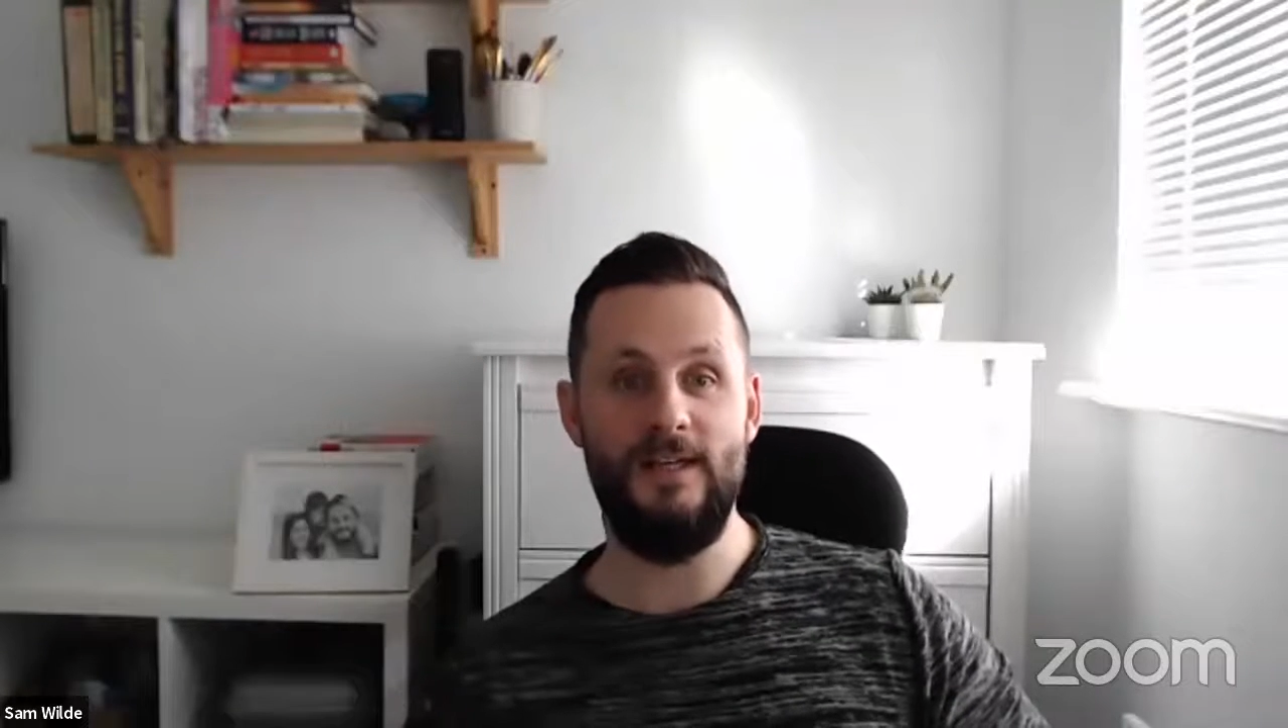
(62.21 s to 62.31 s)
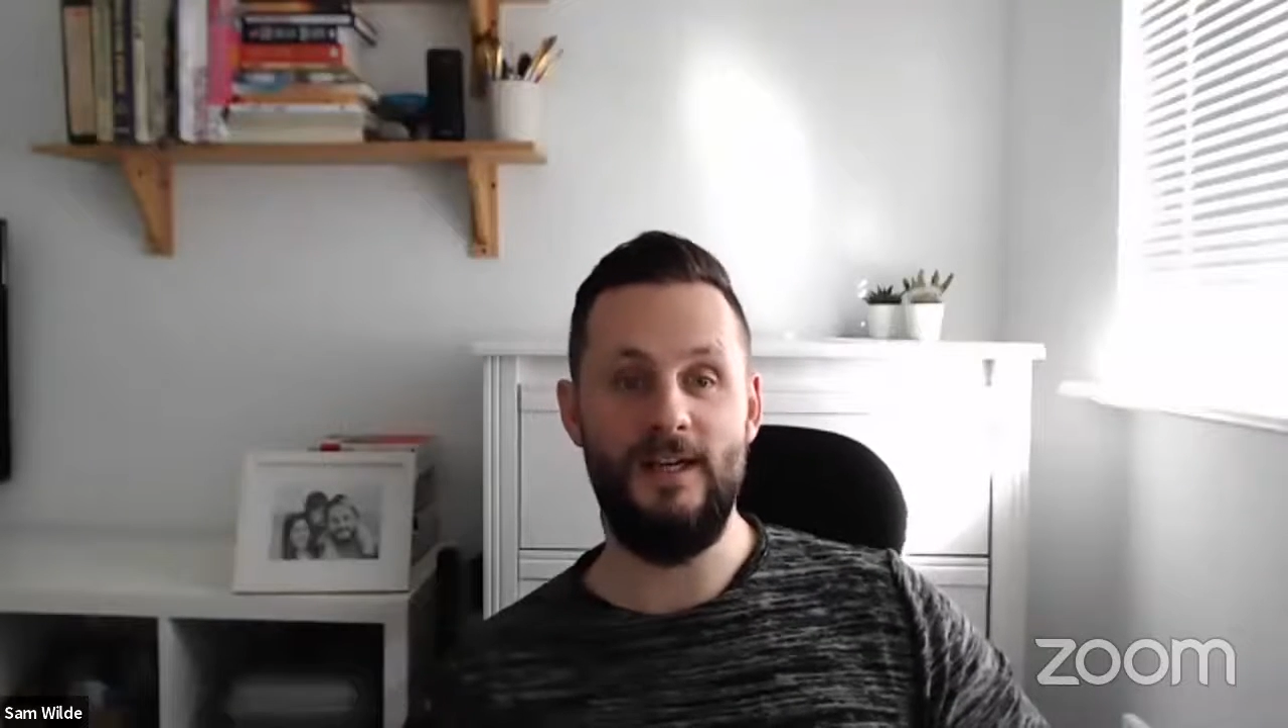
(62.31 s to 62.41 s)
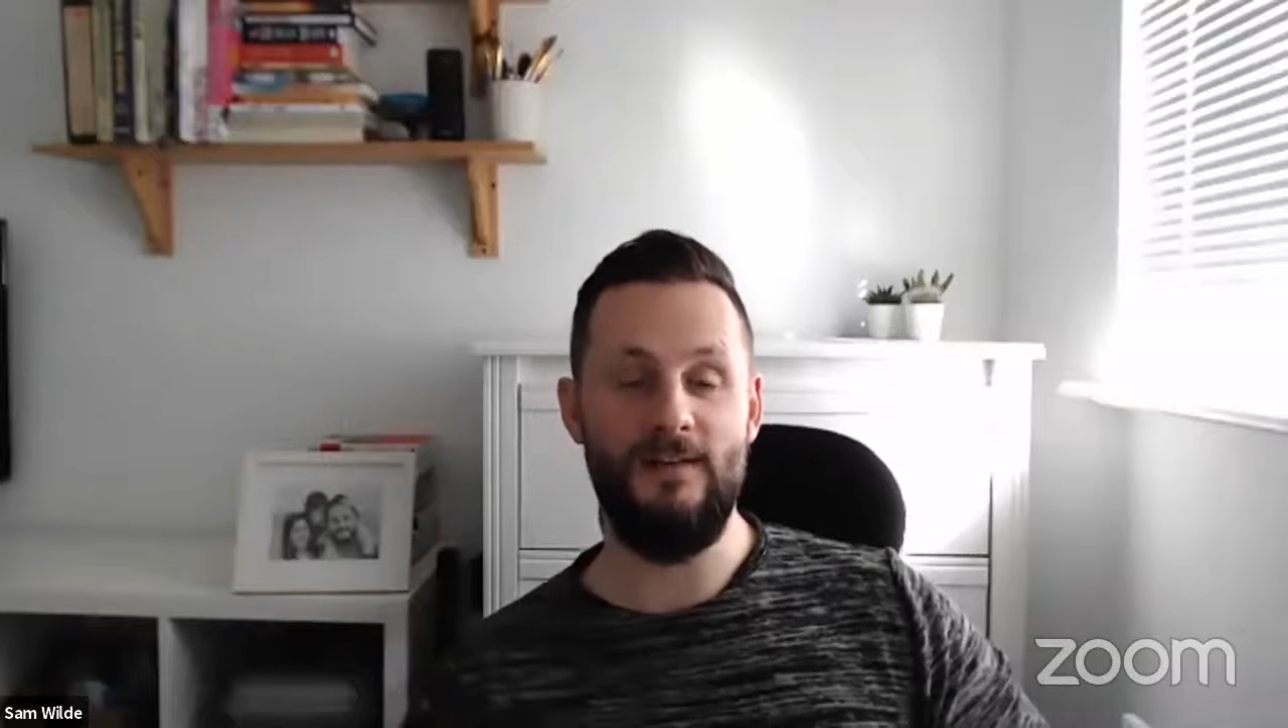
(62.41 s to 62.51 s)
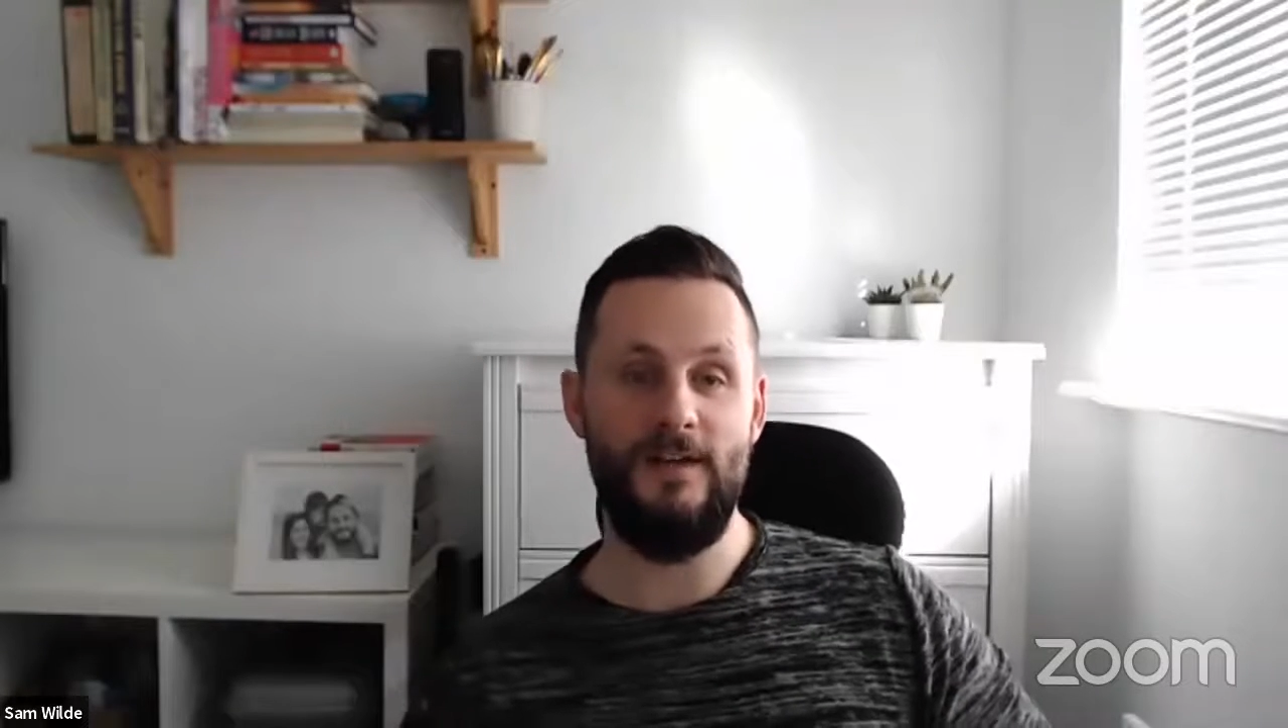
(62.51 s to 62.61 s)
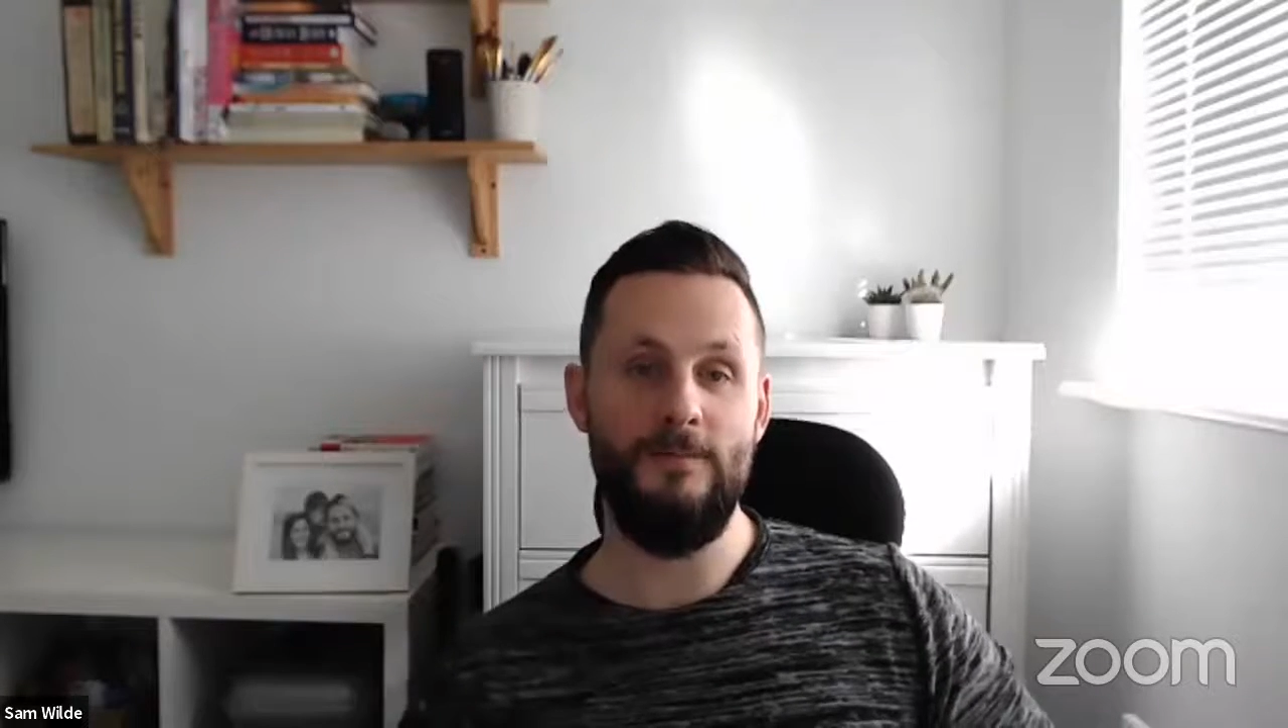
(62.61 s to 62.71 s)

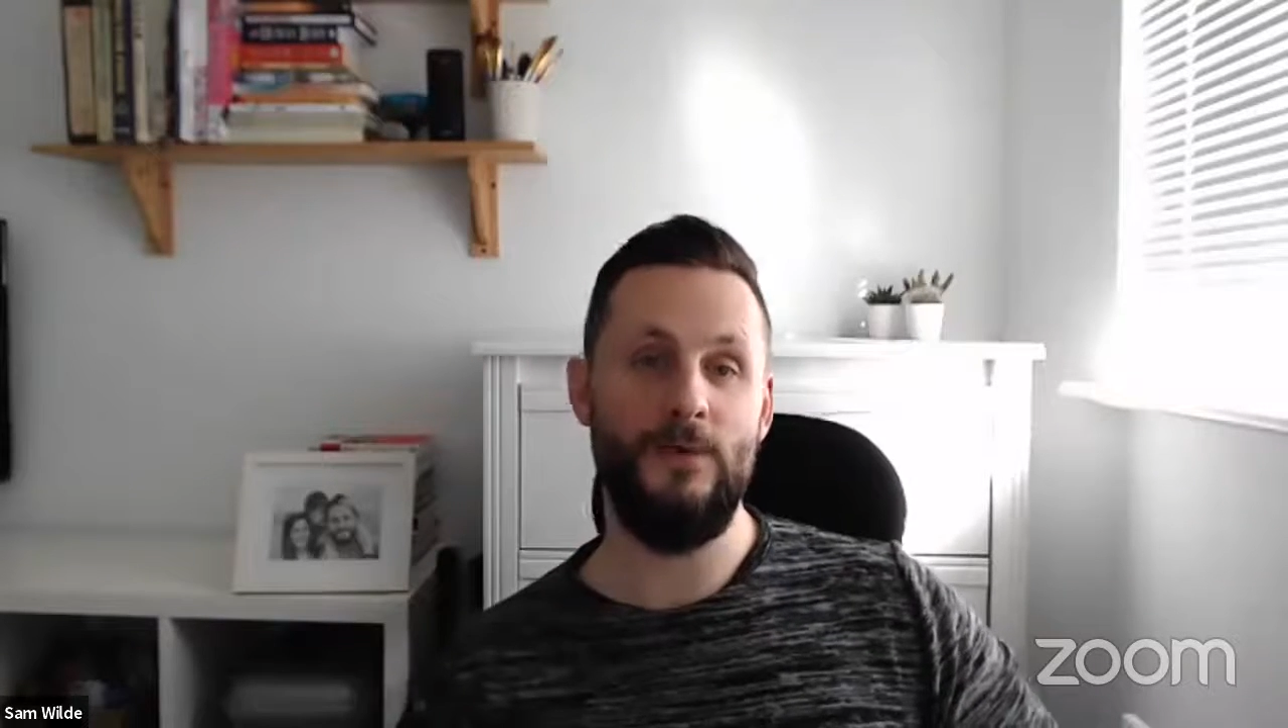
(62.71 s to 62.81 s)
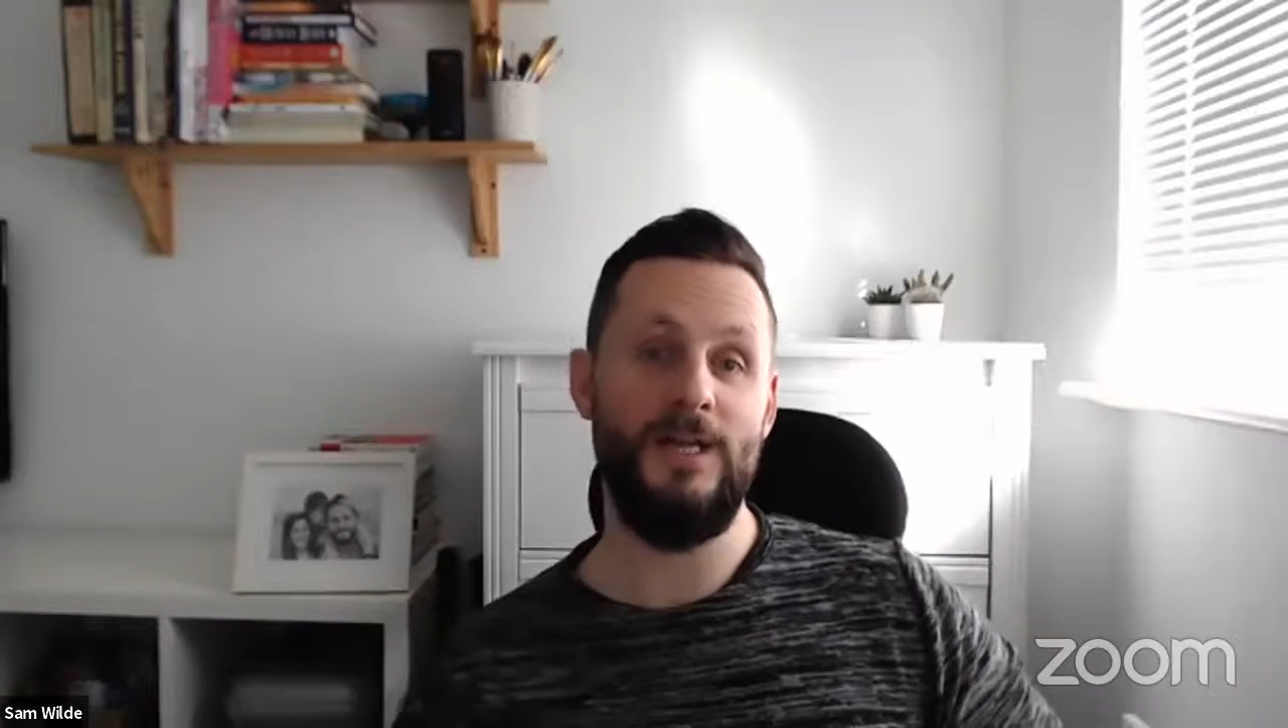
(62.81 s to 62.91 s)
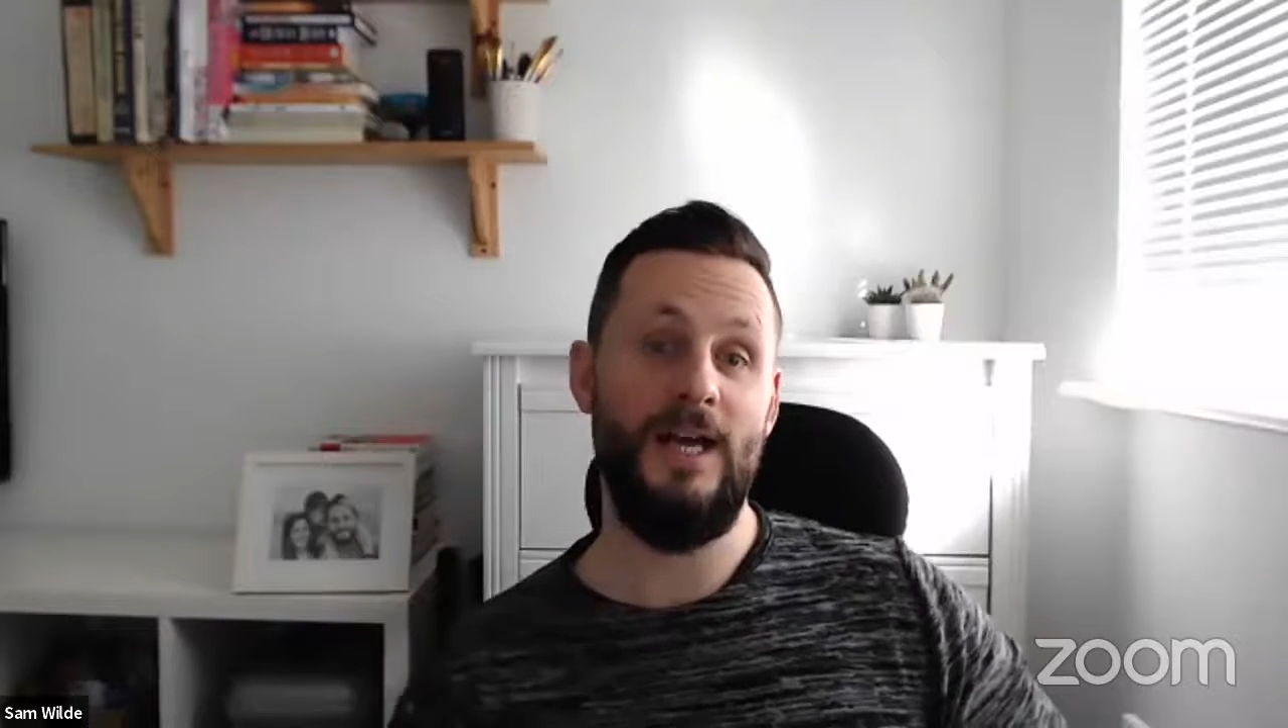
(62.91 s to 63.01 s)
that if anybody